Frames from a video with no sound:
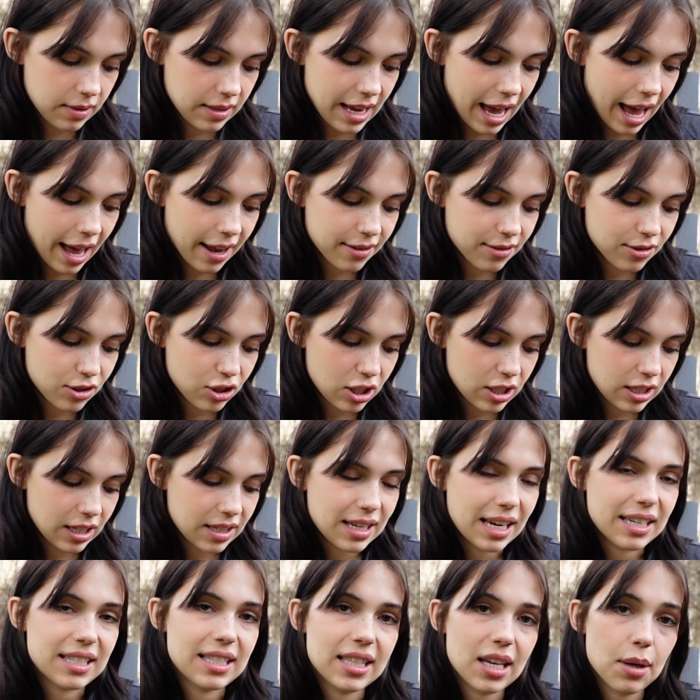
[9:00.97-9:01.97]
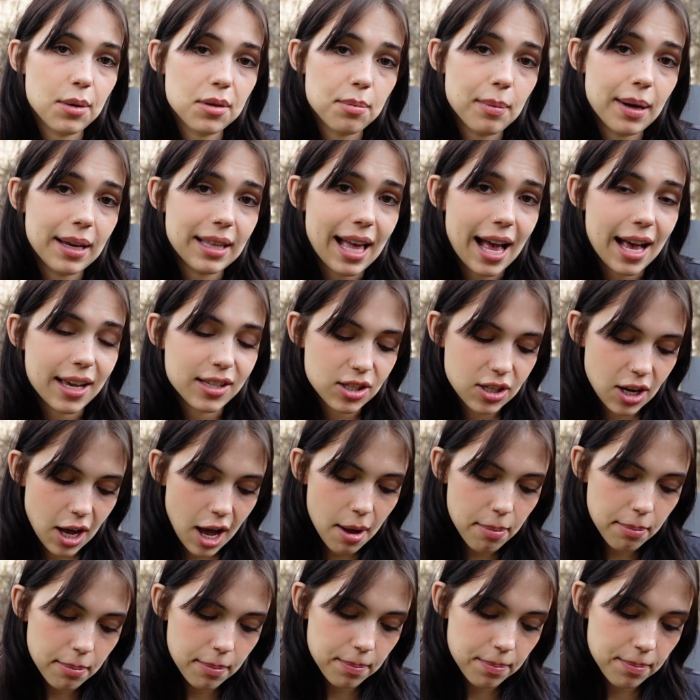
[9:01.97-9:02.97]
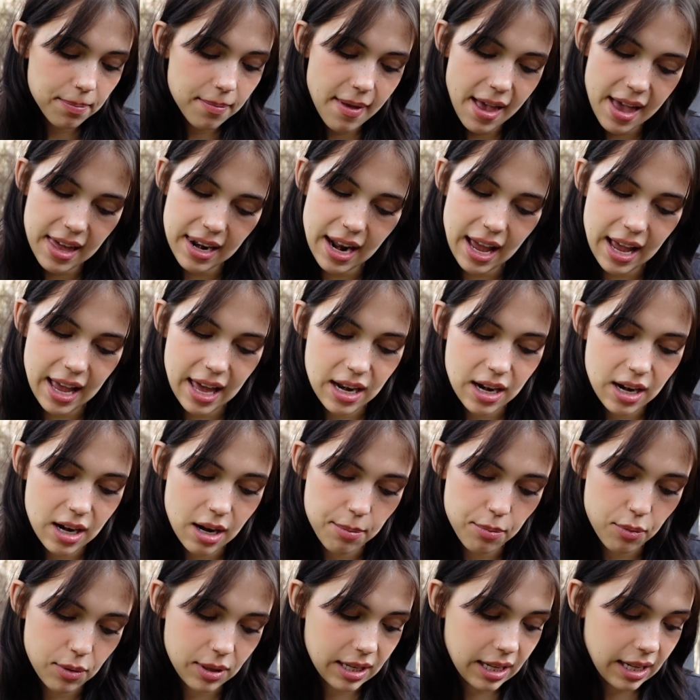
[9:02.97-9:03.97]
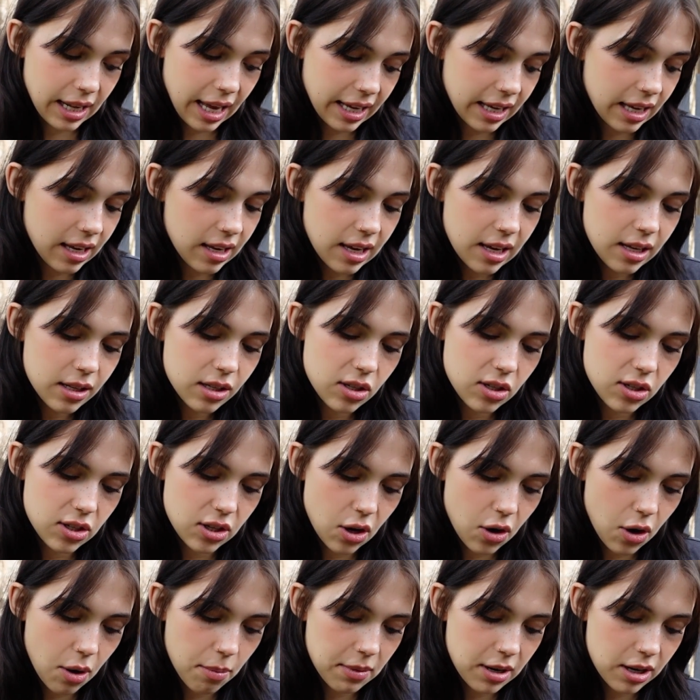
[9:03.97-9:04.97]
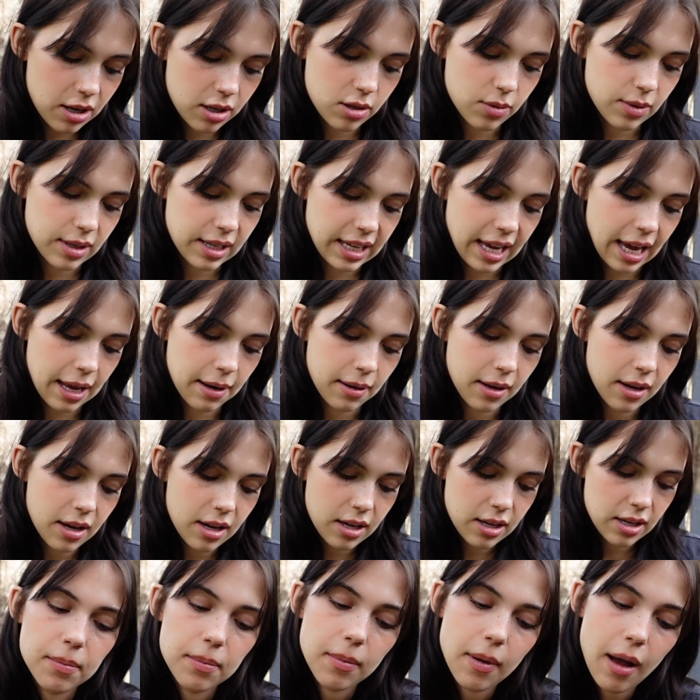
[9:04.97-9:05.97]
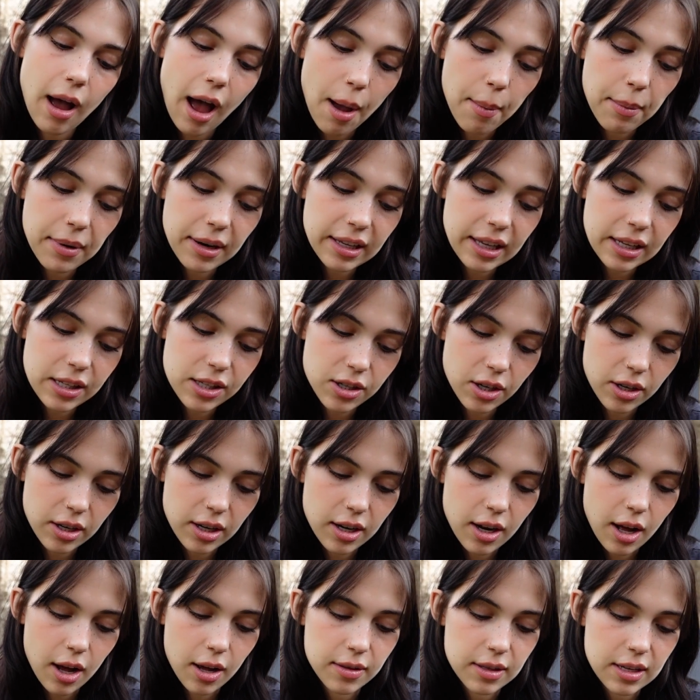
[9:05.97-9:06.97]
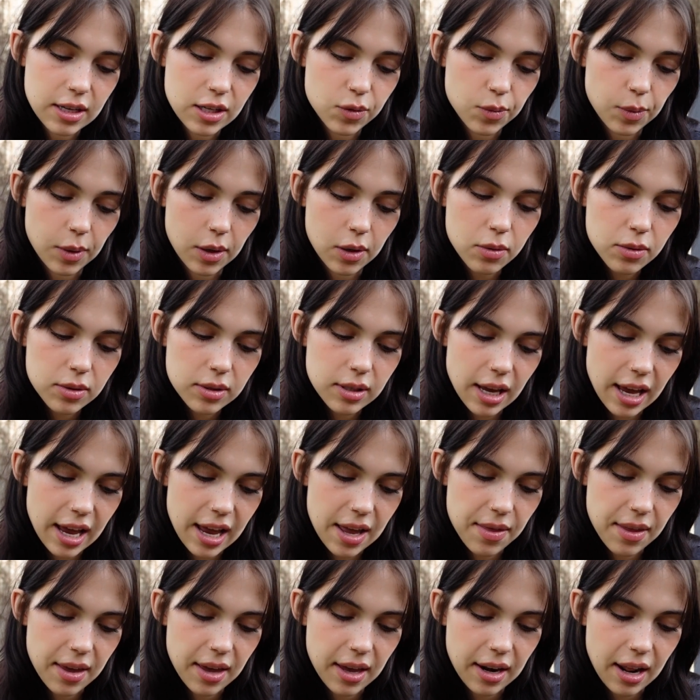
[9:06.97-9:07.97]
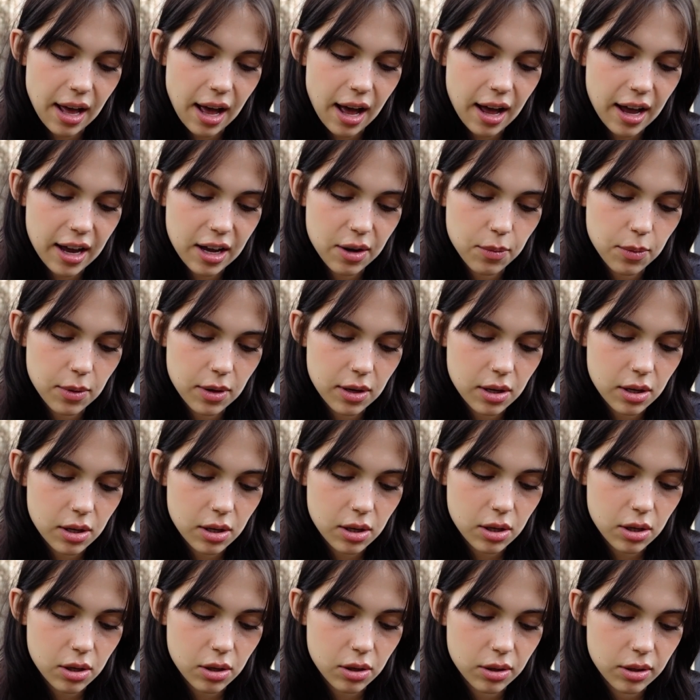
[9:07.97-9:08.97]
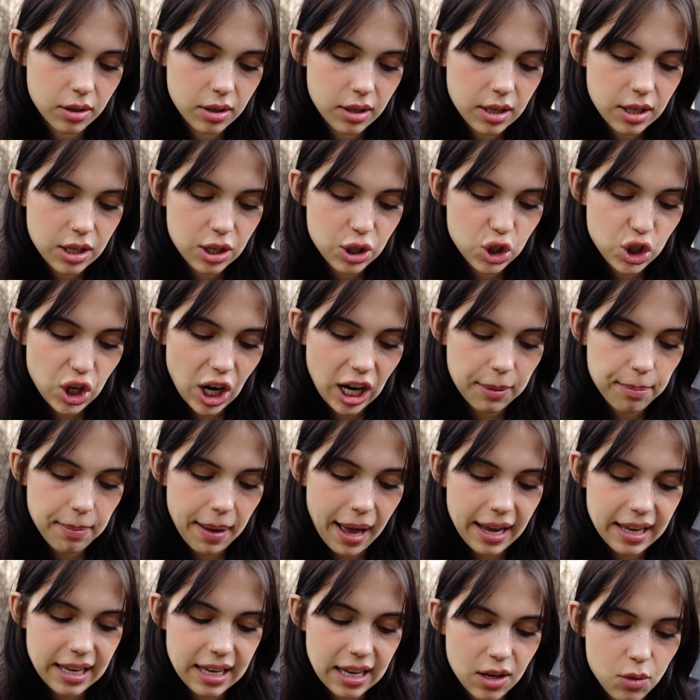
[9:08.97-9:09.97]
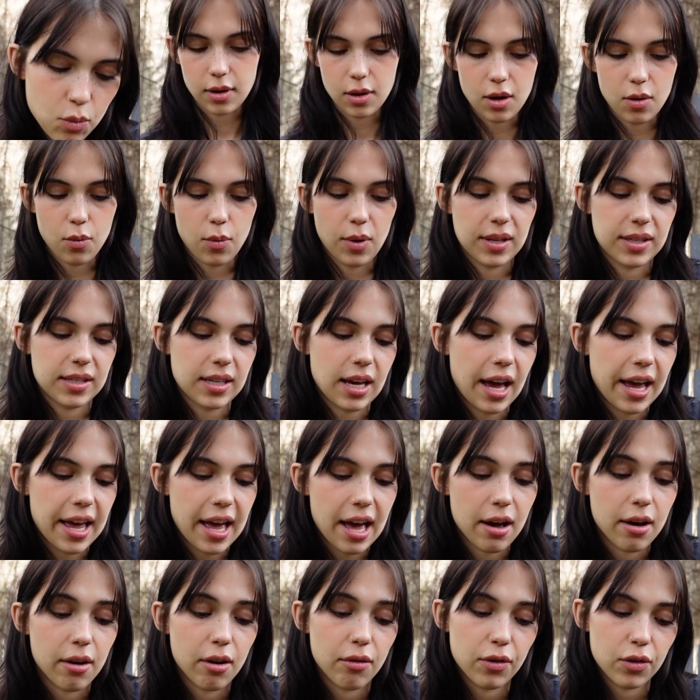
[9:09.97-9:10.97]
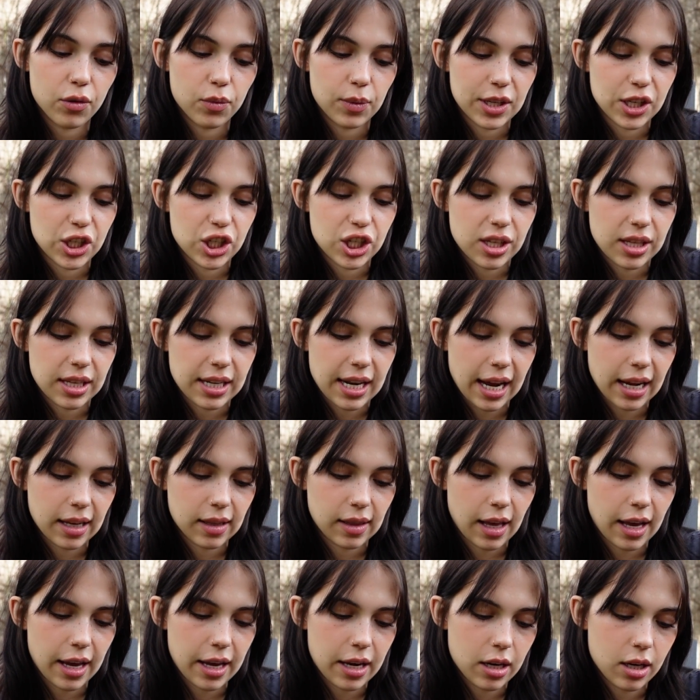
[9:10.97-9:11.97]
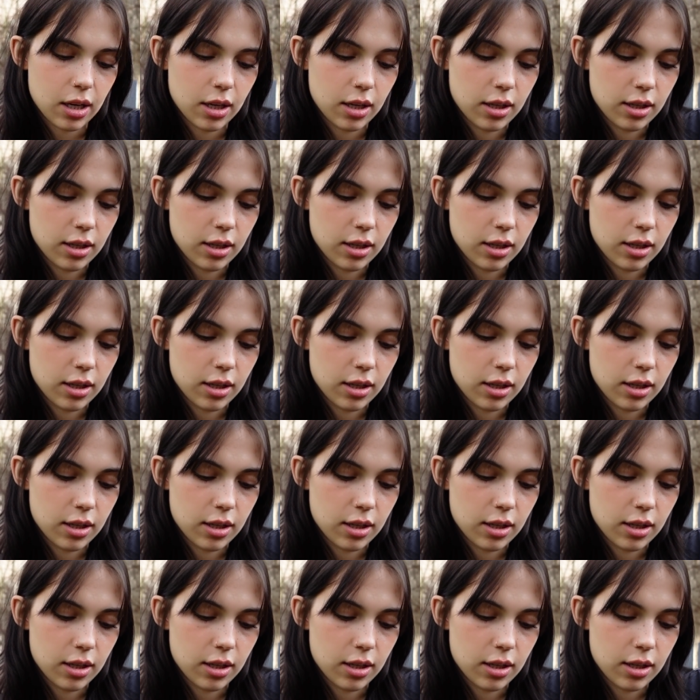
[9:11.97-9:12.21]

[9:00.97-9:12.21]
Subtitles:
Yeah, just because I did that with my last top and I ended up really liking it, so I'm gonna do it again. I'm gonna get started on these rows, and then I will check back in once I have reached the neckline.